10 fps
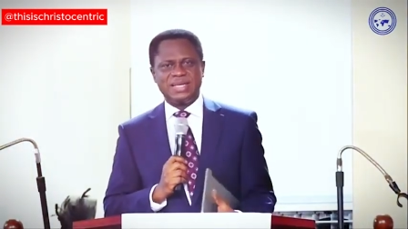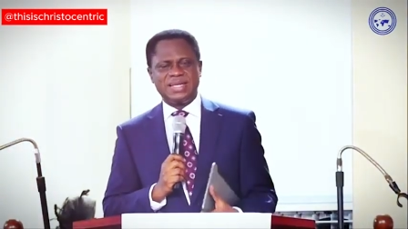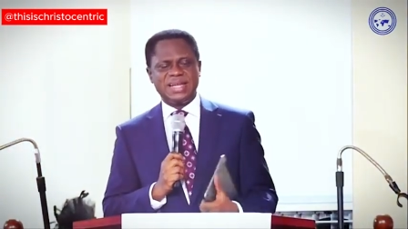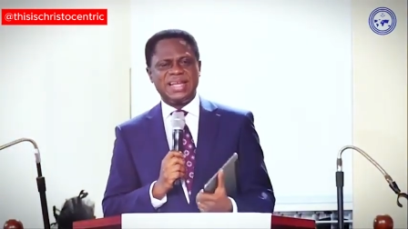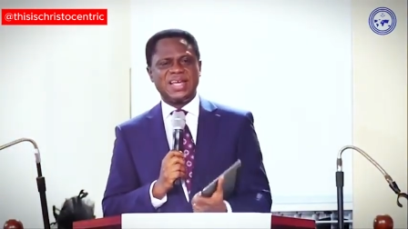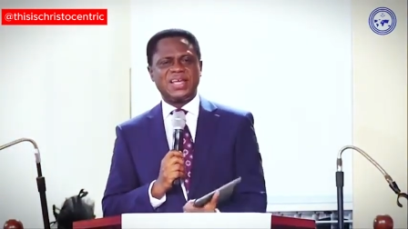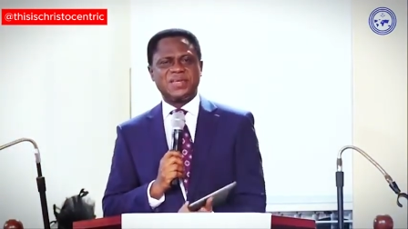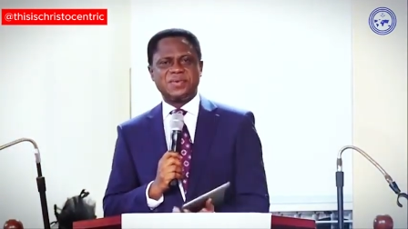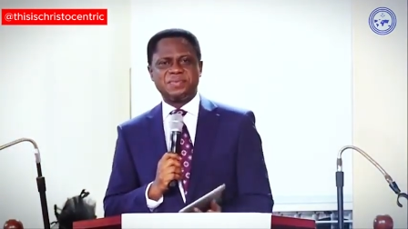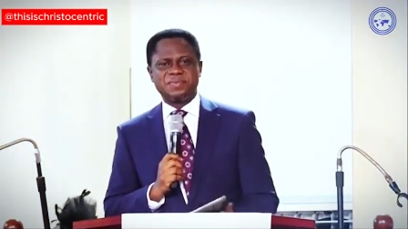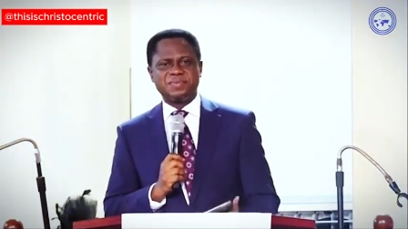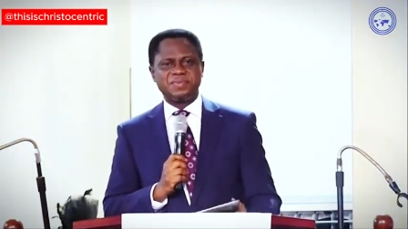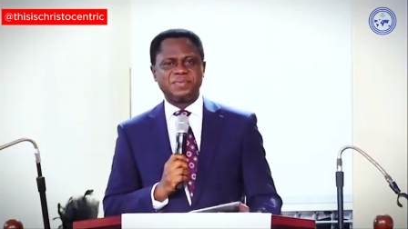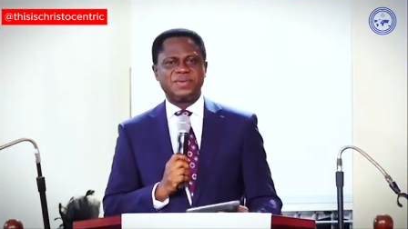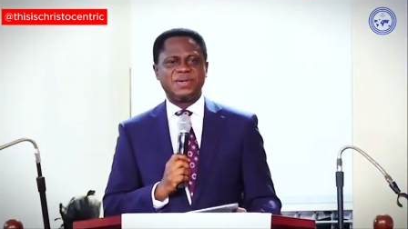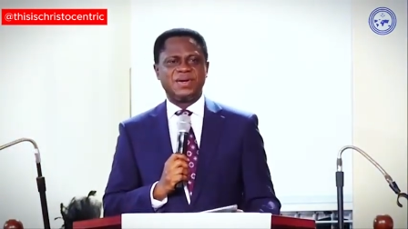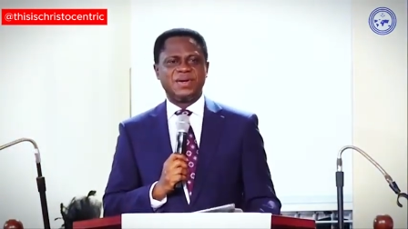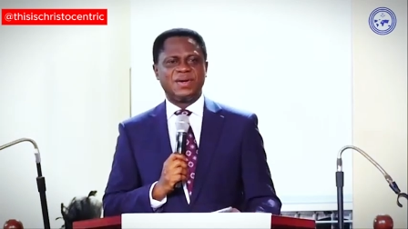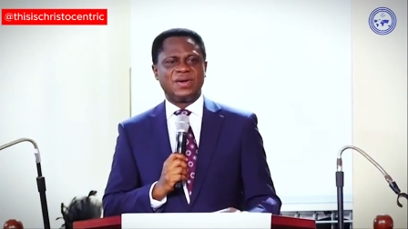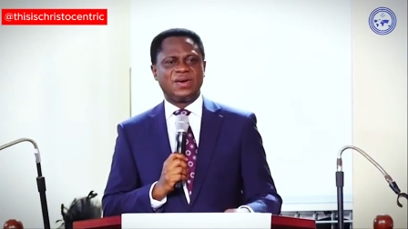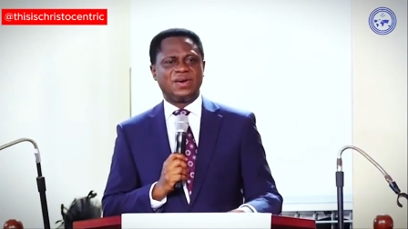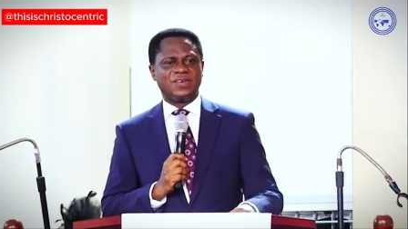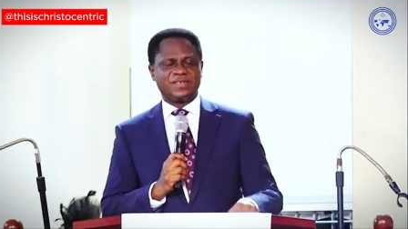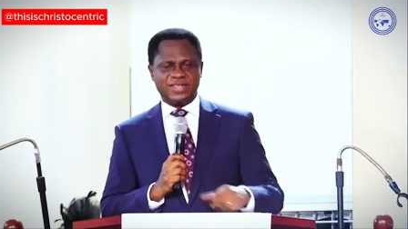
The name of